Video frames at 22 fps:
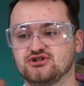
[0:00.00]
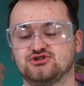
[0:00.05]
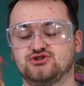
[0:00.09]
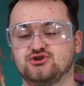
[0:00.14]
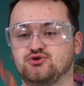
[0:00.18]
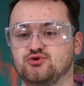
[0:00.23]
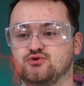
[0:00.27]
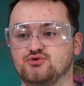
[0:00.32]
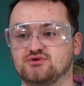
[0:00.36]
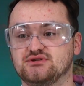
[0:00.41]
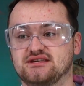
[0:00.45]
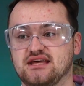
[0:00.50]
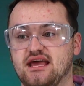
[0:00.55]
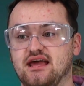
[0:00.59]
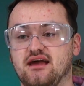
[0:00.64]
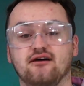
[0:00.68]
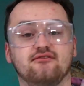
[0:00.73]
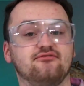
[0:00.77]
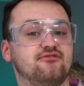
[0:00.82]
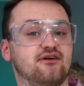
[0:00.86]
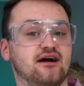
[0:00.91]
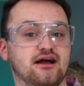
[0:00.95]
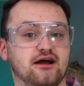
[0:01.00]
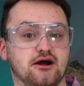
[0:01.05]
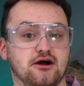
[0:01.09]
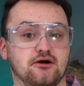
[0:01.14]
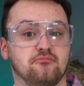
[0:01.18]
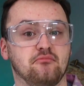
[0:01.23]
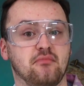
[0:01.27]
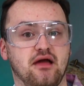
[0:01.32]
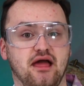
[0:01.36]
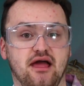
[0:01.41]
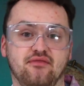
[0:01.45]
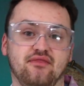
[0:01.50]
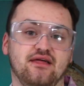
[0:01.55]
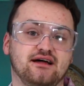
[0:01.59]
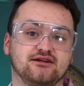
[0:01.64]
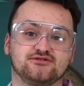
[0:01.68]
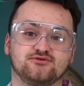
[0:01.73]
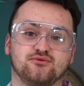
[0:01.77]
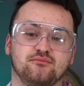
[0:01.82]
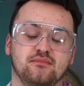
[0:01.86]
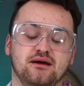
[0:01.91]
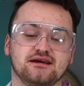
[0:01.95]
to, say, a fire, and
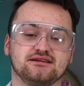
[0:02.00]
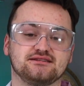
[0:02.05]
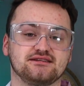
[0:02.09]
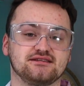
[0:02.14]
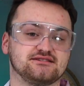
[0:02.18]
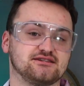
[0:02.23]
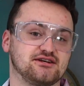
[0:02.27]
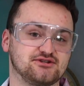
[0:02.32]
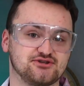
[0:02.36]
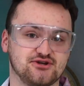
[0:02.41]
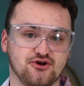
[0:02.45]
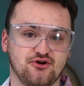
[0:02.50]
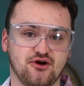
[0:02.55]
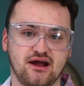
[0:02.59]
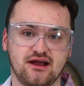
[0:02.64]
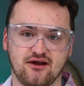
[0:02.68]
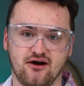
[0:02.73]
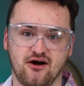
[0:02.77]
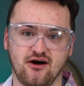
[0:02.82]
that's what makes it such a great